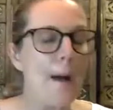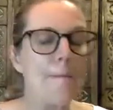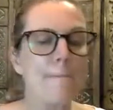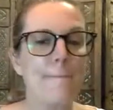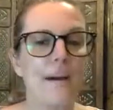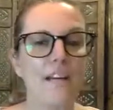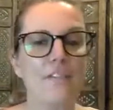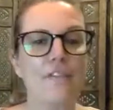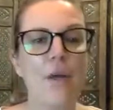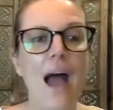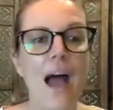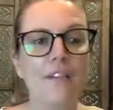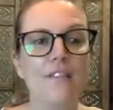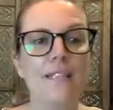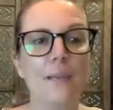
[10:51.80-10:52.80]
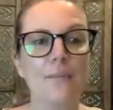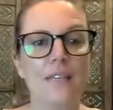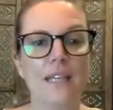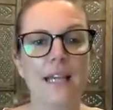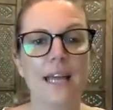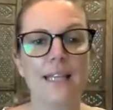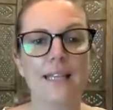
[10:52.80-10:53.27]
But if you have
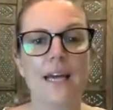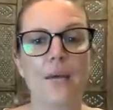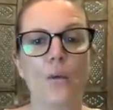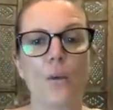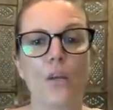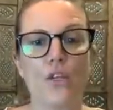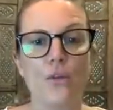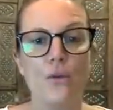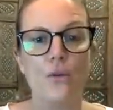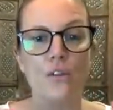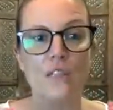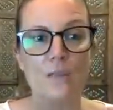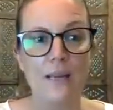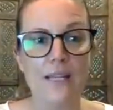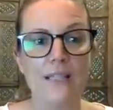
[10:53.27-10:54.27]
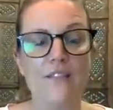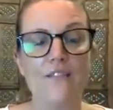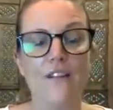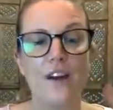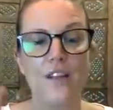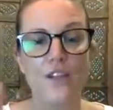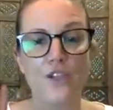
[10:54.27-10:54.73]
something like that where you
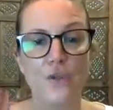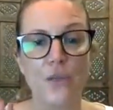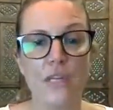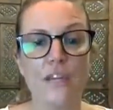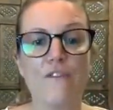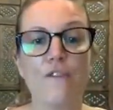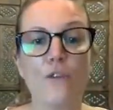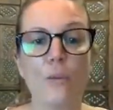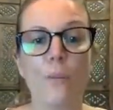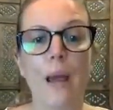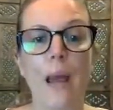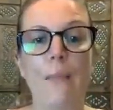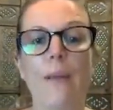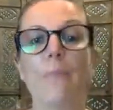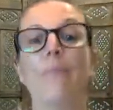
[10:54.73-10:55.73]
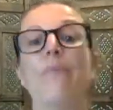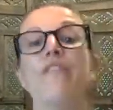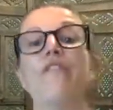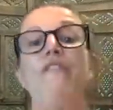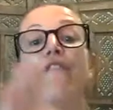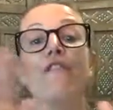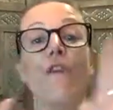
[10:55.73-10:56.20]
specify that you need full payment
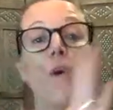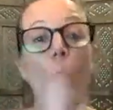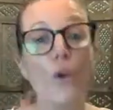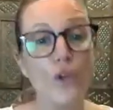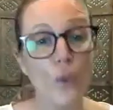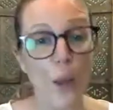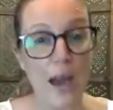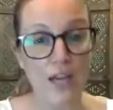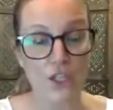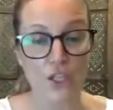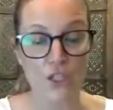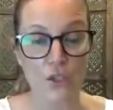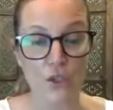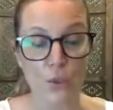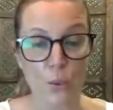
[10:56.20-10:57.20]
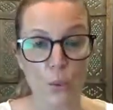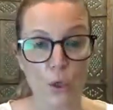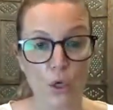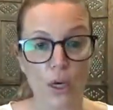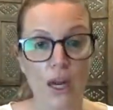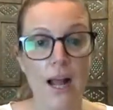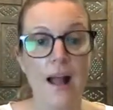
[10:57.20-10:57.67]
before you actually do the
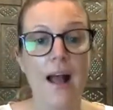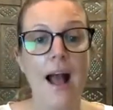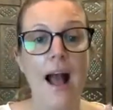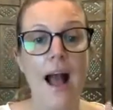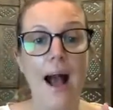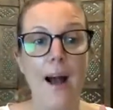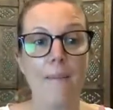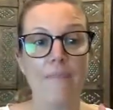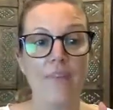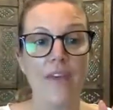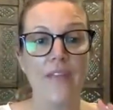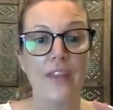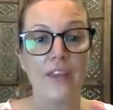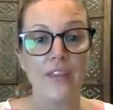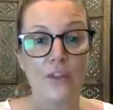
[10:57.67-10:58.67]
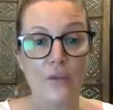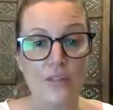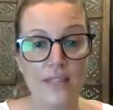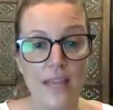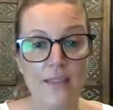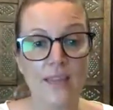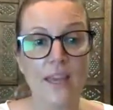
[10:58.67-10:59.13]
work, and then you
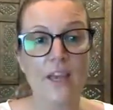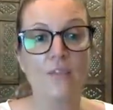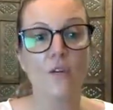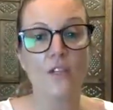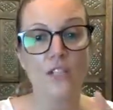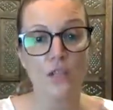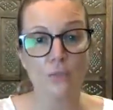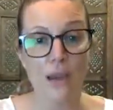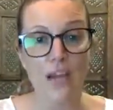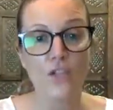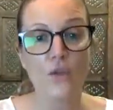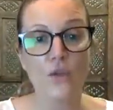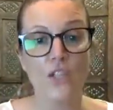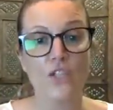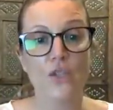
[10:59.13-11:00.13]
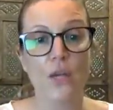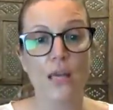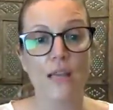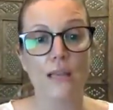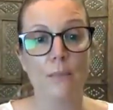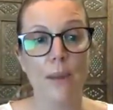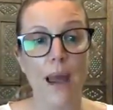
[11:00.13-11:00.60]
send the invoice and you make sure that you
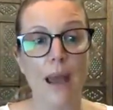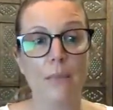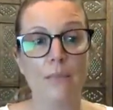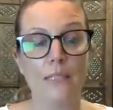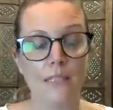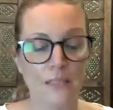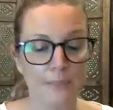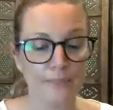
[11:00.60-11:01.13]
get the payment,